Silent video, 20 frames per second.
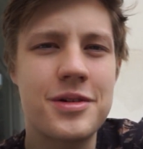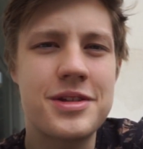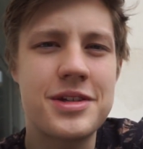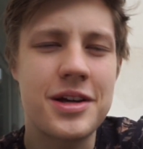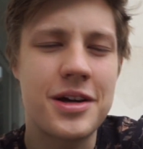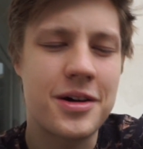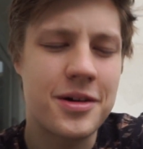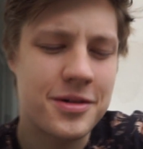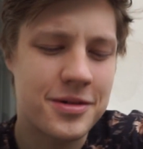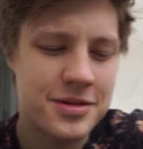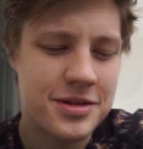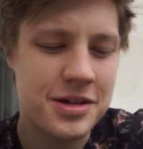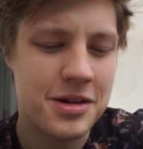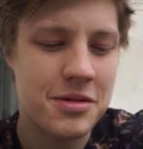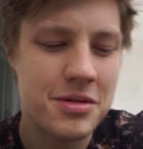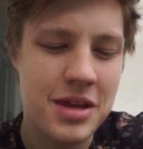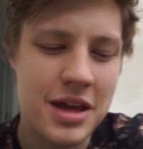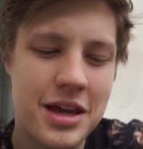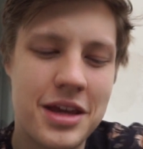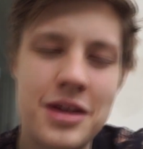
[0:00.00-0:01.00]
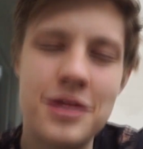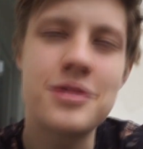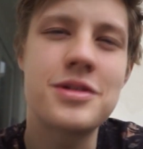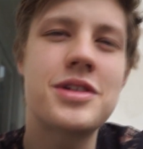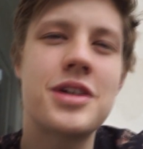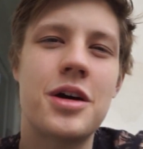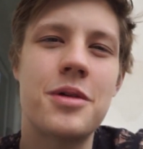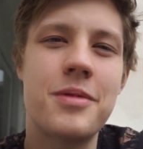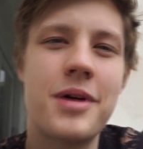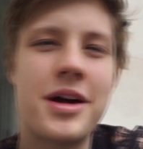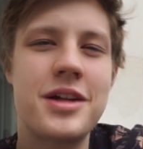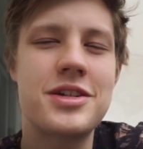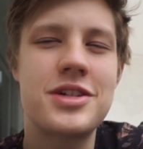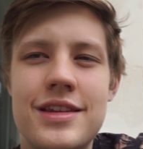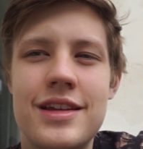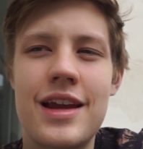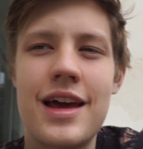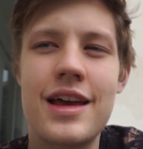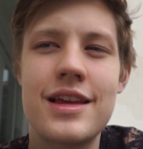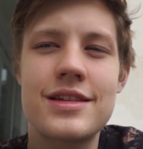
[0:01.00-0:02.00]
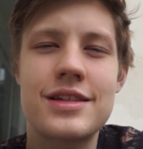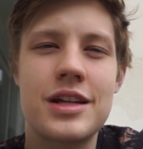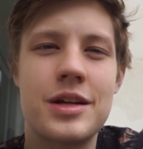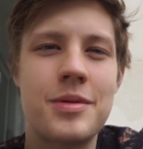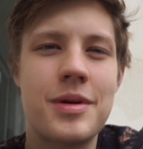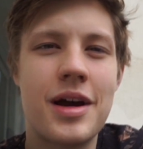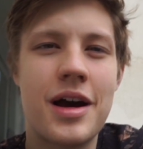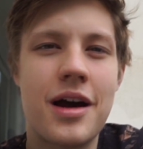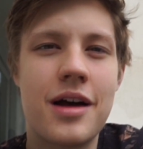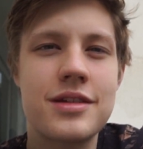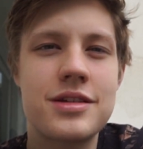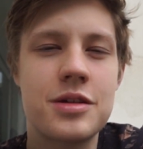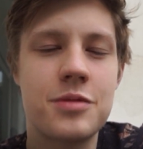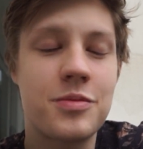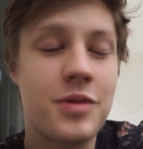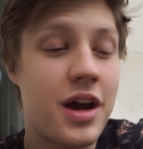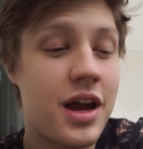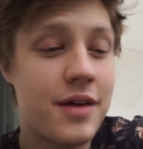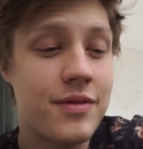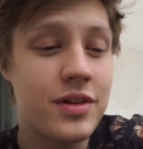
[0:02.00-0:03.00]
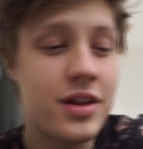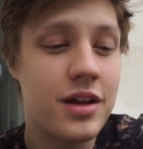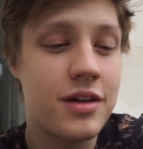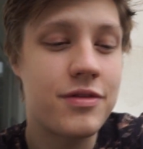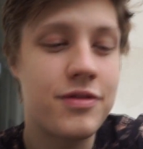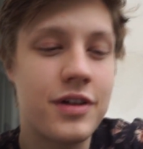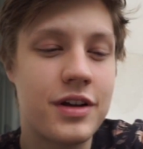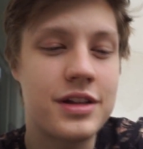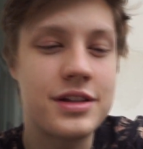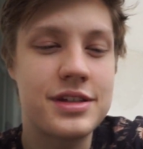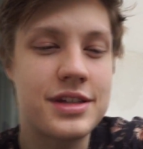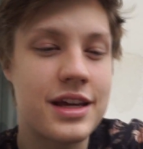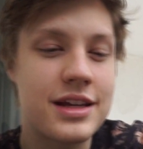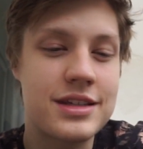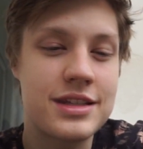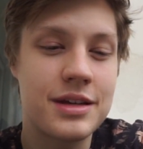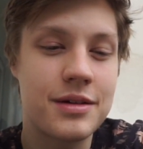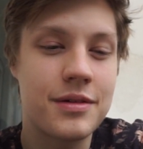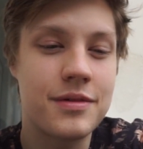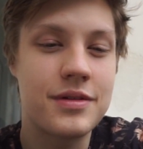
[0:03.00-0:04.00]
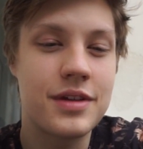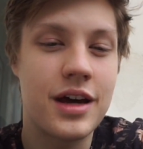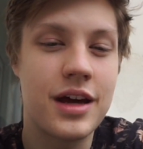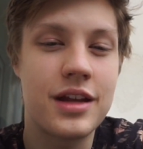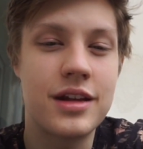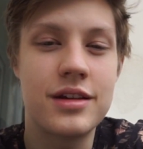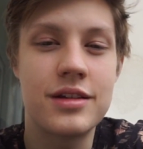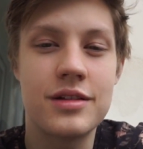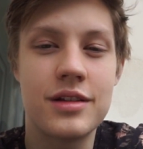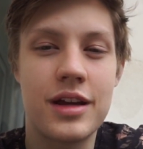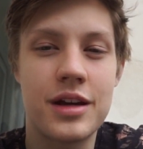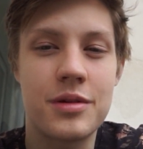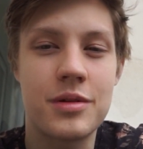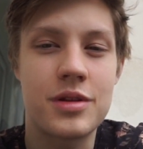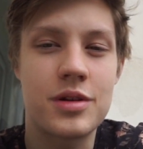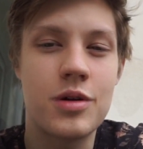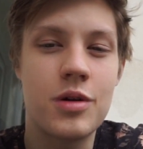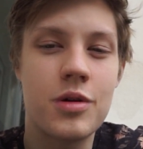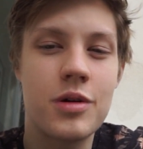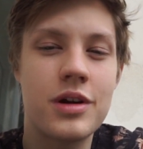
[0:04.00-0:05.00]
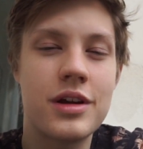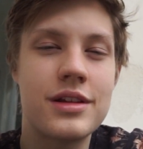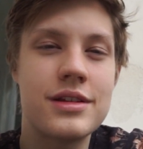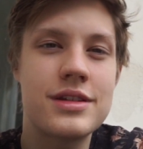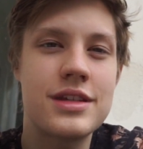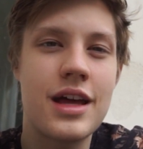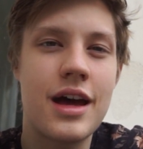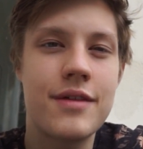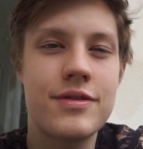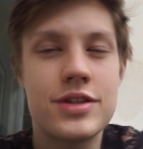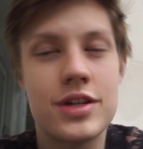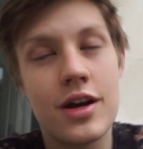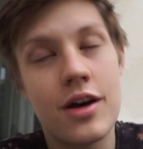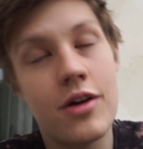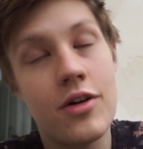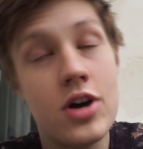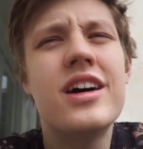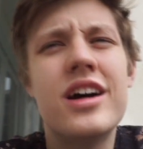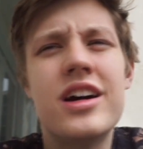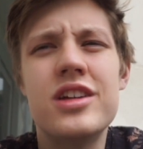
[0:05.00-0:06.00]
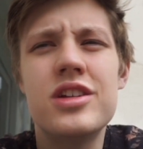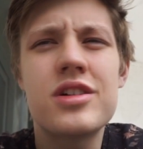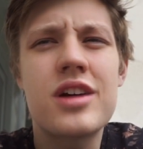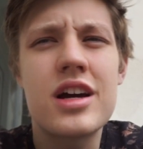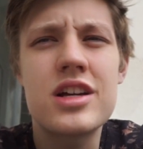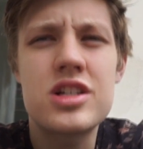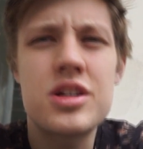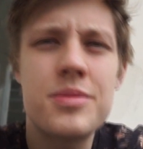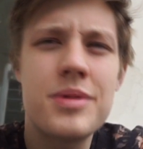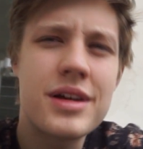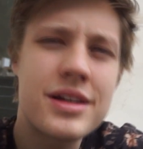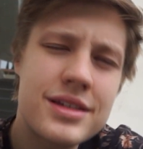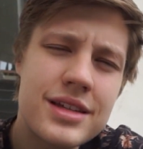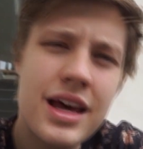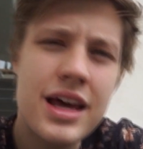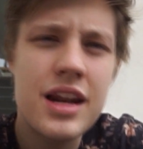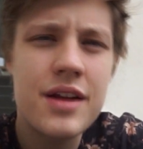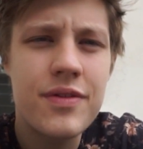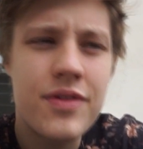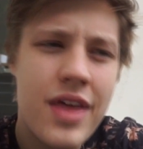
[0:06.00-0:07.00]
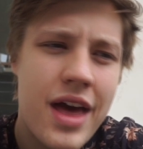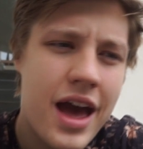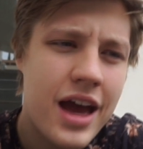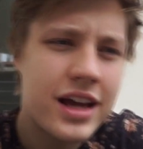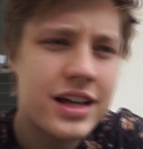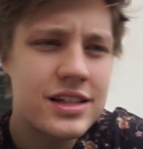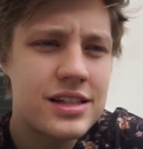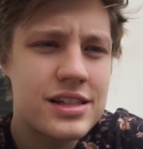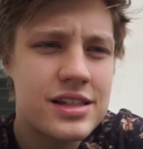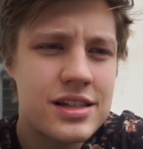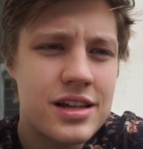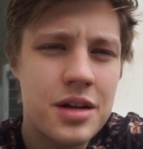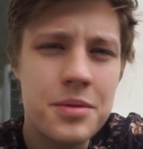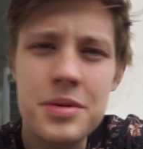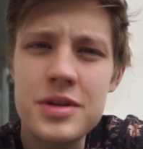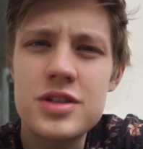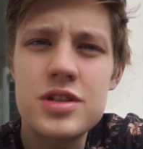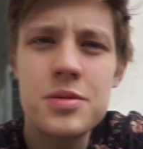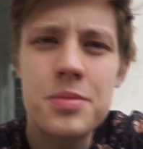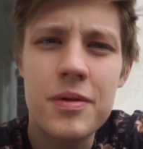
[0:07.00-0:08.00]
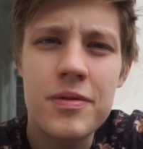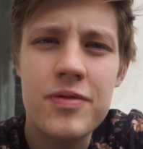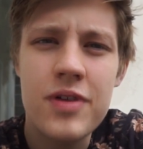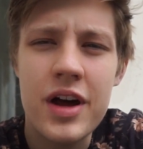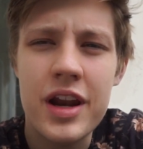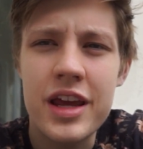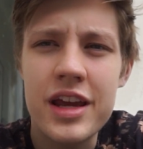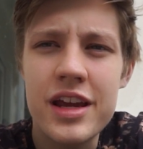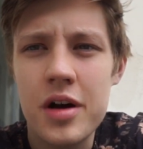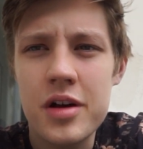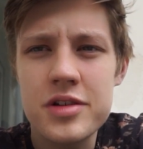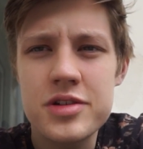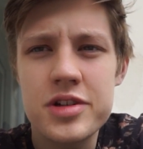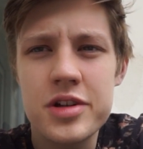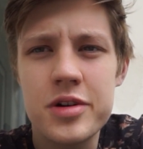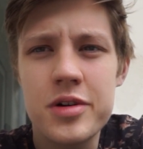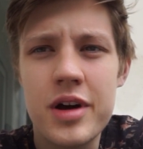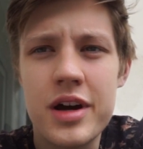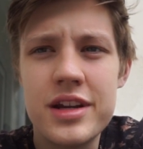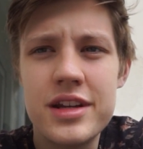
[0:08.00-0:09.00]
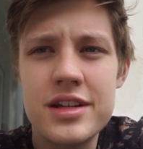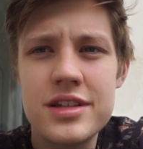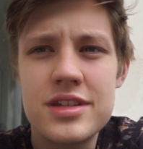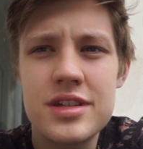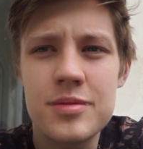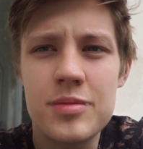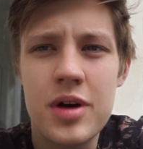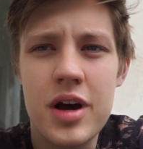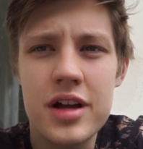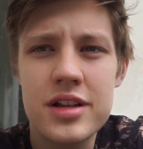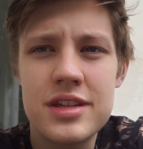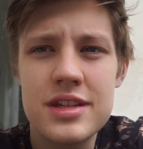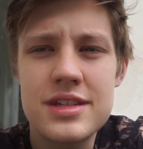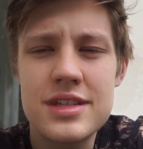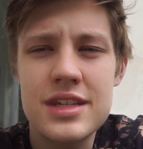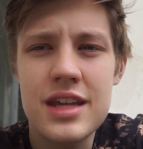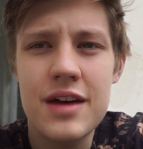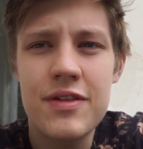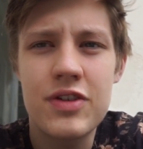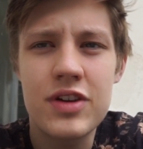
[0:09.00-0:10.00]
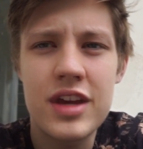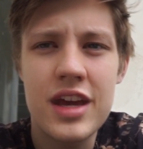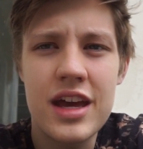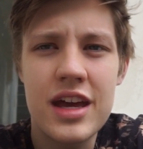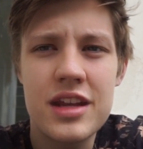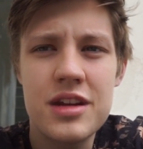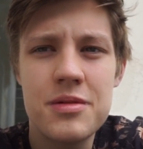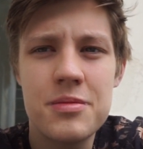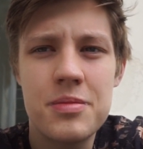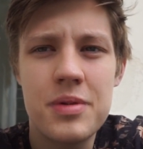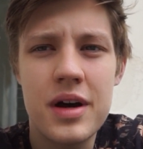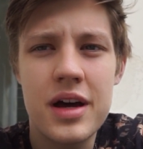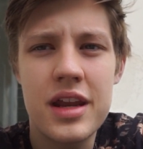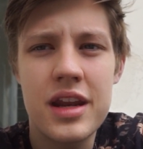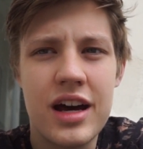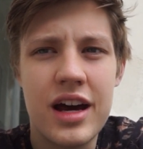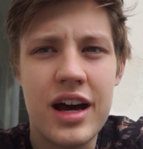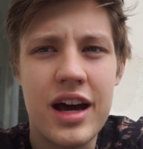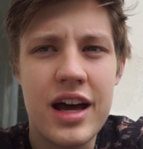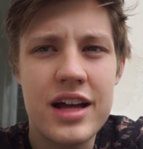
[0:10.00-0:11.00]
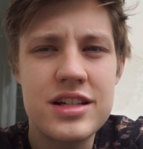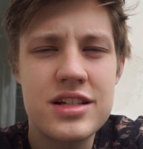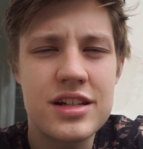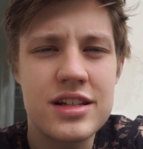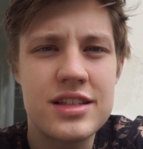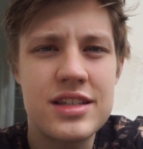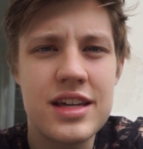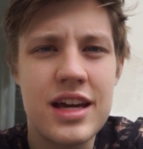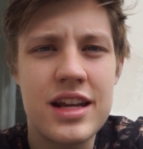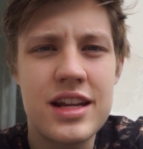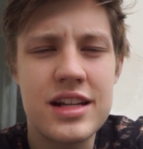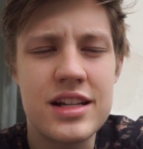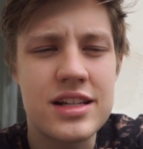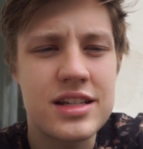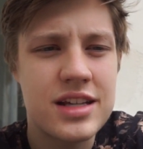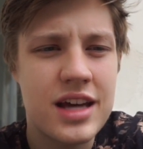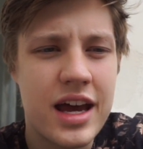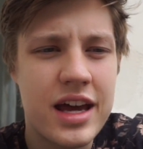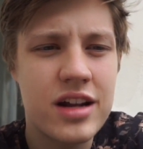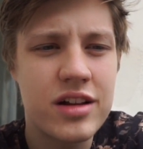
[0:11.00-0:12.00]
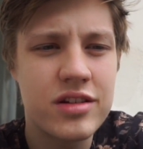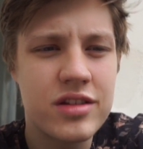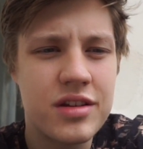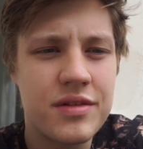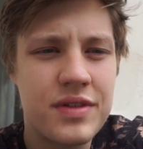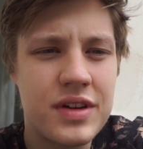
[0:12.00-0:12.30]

So, so thank you so much. Today is gonna be awesome. I have a lot of funny skits that we've done, like with Corey and stuff. So uh, you guys should be excited for that because it's gonna be super funny. Also, I did some haunted stuff again, but uh, as you can see, I didn't title the